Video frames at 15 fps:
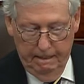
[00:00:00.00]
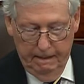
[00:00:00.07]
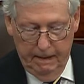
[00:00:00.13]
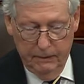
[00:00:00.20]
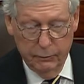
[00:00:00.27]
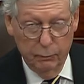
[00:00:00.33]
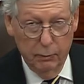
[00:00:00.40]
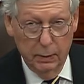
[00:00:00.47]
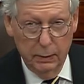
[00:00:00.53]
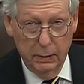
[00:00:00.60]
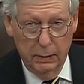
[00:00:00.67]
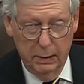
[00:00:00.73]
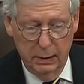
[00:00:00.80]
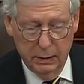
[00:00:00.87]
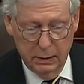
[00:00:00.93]

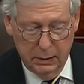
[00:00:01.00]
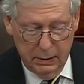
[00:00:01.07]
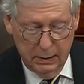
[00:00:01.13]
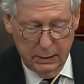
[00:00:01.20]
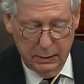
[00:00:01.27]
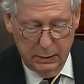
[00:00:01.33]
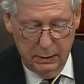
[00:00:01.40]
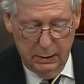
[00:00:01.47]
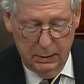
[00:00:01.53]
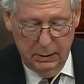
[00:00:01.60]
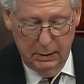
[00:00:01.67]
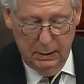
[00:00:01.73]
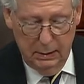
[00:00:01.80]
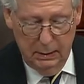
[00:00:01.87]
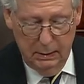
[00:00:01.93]
Is this
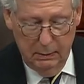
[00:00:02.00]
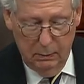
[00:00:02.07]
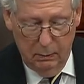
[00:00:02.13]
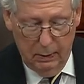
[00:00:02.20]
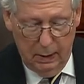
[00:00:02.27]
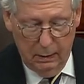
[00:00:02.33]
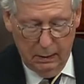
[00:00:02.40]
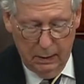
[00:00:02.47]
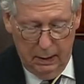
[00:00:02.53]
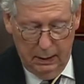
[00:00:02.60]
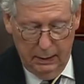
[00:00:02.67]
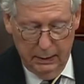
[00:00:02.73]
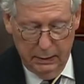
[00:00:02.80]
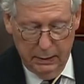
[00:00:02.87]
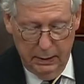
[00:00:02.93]
what our
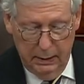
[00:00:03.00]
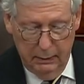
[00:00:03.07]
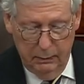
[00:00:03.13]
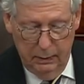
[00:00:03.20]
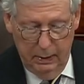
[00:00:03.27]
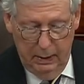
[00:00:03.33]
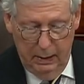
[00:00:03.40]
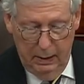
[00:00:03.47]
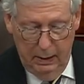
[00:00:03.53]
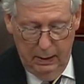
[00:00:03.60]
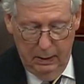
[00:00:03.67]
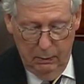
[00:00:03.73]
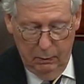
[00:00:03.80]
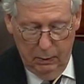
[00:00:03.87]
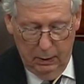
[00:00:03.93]
colleagues think
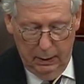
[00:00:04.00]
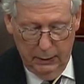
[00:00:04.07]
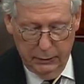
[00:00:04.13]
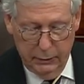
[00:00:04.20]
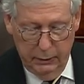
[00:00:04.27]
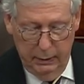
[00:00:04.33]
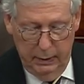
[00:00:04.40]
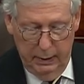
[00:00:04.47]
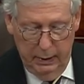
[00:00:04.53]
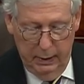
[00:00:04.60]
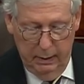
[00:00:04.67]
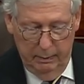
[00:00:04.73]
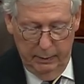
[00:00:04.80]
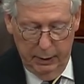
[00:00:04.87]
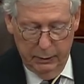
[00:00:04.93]
will usher in a
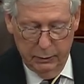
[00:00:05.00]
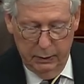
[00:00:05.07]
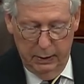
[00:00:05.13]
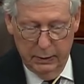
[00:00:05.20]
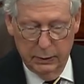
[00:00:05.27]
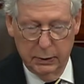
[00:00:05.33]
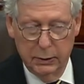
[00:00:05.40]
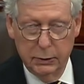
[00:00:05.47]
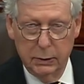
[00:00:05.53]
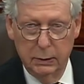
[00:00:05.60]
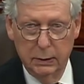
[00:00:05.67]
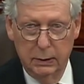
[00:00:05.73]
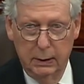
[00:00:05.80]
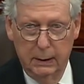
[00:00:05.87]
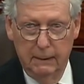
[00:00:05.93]
big
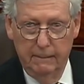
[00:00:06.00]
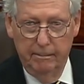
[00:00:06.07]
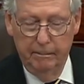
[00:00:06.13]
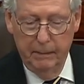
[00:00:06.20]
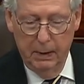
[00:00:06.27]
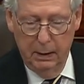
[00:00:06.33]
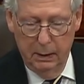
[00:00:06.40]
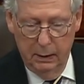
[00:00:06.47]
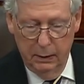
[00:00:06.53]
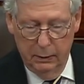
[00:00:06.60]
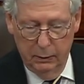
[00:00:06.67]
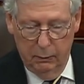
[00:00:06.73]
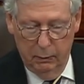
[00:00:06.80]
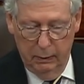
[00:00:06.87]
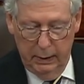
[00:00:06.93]
transition to
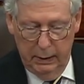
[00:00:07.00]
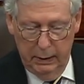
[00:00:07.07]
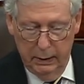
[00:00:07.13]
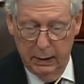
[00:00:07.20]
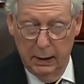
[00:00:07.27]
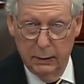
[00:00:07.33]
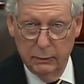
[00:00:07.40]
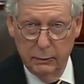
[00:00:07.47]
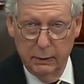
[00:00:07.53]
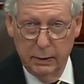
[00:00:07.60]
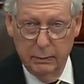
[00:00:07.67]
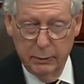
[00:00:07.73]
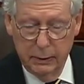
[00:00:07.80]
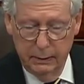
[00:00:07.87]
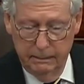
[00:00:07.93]
green
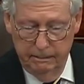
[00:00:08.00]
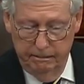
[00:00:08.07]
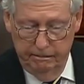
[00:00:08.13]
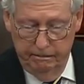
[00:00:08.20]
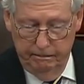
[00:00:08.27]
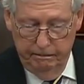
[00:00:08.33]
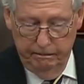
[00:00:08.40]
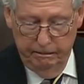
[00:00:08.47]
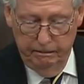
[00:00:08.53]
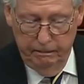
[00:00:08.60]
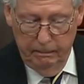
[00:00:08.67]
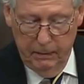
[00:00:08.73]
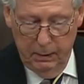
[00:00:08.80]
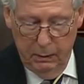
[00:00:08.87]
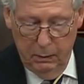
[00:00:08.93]
daydreams?
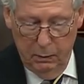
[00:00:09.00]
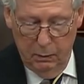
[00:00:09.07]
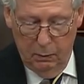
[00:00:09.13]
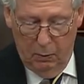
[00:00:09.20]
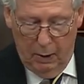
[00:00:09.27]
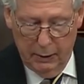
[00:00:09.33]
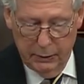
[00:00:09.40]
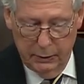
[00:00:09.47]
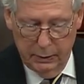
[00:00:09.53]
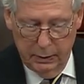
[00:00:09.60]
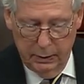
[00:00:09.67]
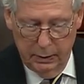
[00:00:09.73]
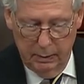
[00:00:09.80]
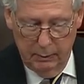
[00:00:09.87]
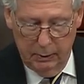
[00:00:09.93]
Washington
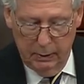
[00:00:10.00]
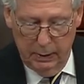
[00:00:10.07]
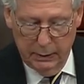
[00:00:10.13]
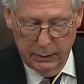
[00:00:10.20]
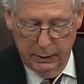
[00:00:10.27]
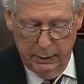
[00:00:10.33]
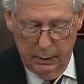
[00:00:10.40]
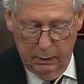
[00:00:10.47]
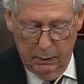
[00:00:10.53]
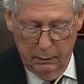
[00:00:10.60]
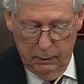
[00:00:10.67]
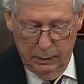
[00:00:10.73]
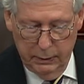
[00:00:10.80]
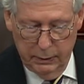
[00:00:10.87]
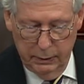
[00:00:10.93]
Democrats are the only
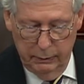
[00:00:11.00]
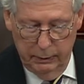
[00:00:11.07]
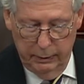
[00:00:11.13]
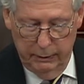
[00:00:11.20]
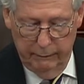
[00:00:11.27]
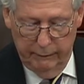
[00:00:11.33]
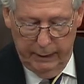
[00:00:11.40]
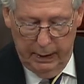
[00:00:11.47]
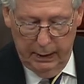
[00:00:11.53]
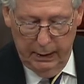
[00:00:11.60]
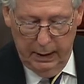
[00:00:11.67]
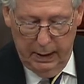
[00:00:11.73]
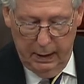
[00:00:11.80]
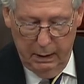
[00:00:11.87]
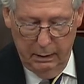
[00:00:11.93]
ones who would define
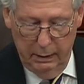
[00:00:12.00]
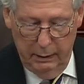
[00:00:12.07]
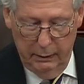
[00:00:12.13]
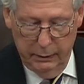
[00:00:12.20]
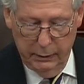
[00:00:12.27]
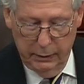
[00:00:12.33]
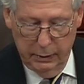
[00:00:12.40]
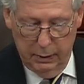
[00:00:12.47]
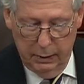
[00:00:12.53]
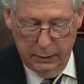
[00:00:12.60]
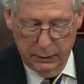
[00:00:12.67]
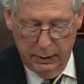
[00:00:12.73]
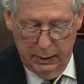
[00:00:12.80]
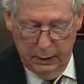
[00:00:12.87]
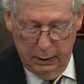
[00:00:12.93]
higher energy
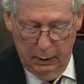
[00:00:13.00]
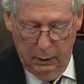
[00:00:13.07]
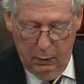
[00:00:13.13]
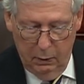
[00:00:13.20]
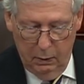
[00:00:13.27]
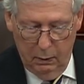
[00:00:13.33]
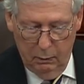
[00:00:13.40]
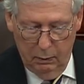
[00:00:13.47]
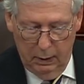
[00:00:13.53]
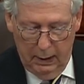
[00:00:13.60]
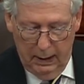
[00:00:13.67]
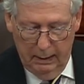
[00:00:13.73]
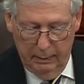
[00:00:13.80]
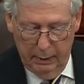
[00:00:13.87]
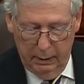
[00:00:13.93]
costs and lower
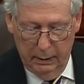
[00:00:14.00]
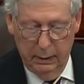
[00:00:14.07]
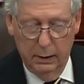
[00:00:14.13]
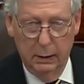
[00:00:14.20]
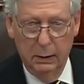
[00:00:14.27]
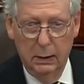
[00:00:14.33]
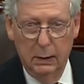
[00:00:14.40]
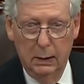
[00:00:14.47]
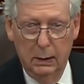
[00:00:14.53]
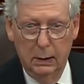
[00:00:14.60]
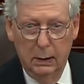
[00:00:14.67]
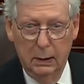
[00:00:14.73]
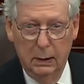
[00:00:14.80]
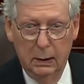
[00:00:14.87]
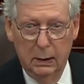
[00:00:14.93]
reliability
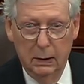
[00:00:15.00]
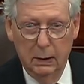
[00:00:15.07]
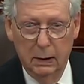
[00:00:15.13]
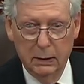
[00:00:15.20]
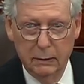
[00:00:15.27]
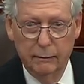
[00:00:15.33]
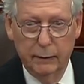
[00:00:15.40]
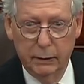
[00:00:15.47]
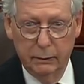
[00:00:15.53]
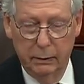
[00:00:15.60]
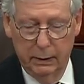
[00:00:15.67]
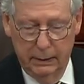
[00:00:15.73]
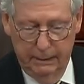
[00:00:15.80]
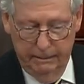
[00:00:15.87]
as a victory.